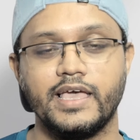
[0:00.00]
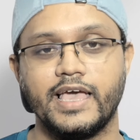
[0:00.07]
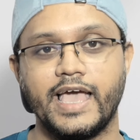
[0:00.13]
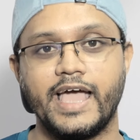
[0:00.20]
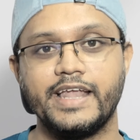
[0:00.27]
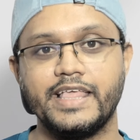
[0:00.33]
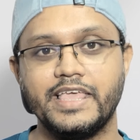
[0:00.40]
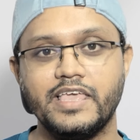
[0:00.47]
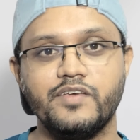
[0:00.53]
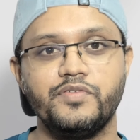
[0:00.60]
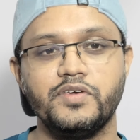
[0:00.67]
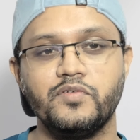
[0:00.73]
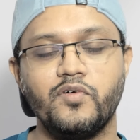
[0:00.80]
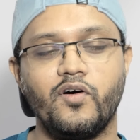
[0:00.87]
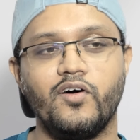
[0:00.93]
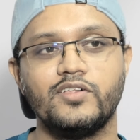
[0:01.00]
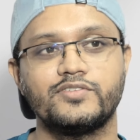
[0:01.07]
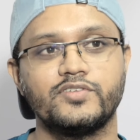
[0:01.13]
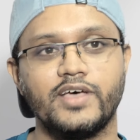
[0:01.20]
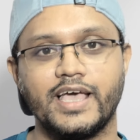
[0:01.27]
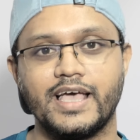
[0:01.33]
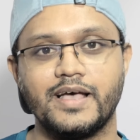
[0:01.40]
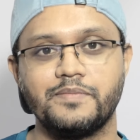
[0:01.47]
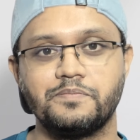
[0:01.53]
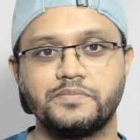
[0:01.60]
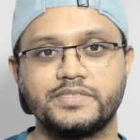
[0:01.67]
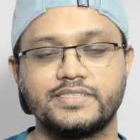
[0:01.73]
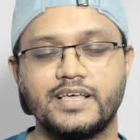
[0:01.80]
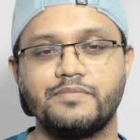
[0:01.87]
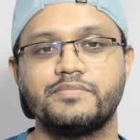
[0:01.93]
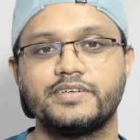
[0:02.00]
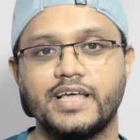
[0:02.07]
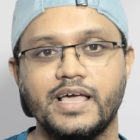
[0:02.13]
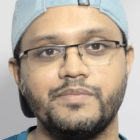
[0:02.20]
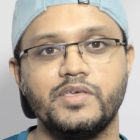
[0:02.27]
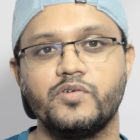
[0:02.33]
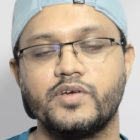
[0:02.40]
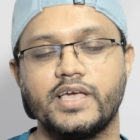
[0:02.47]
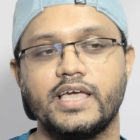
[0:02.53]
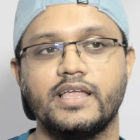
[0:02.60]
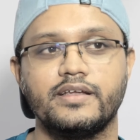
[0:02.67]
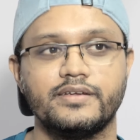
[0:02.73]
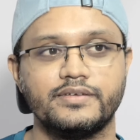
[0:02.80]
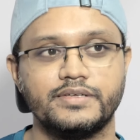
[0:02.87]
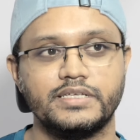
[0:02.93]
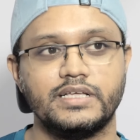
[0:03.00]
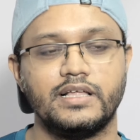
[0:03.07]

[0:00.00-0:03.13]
And if you also have some time, you can